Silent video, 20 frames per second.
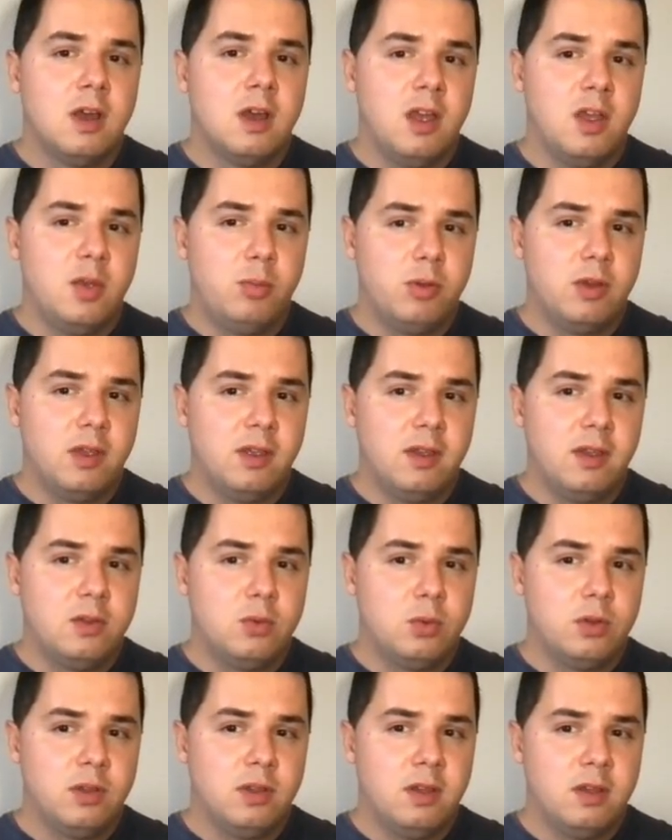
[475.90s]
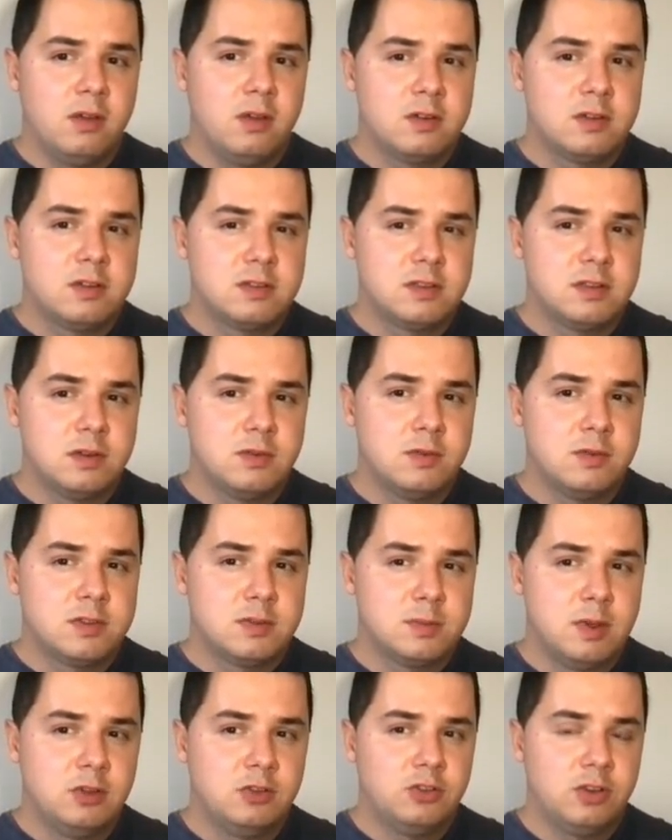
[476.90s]
A P I gateway layer, service
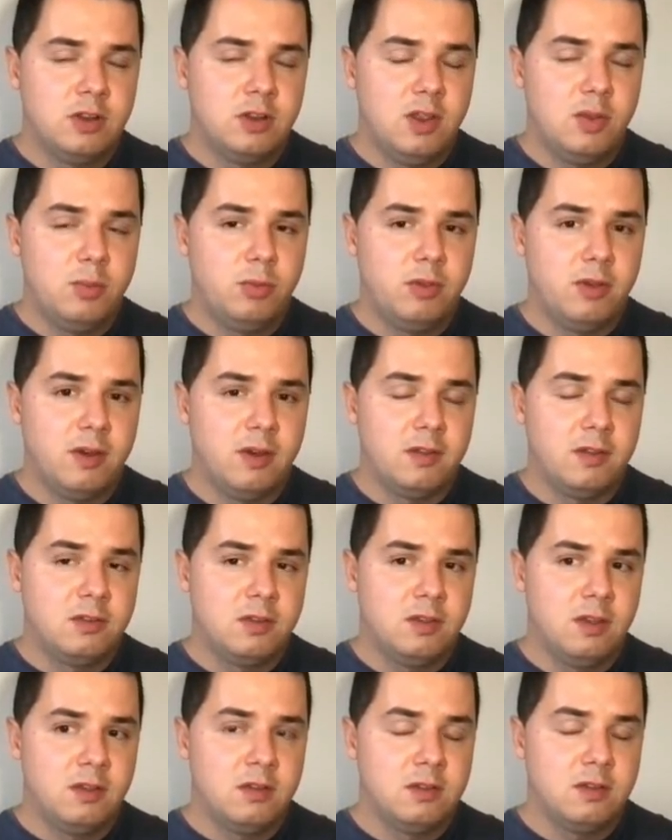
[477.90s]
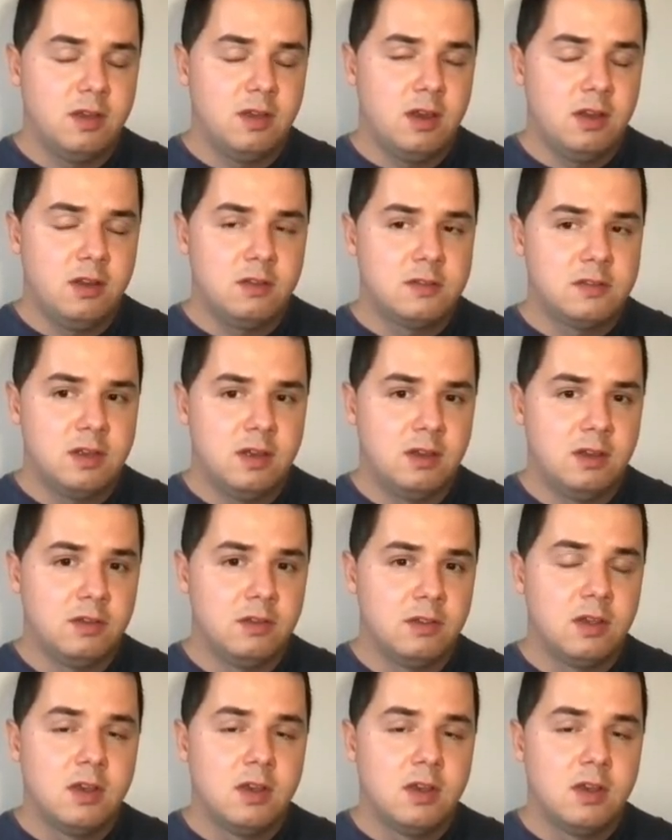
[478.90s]
mesh, and A P Is at its end.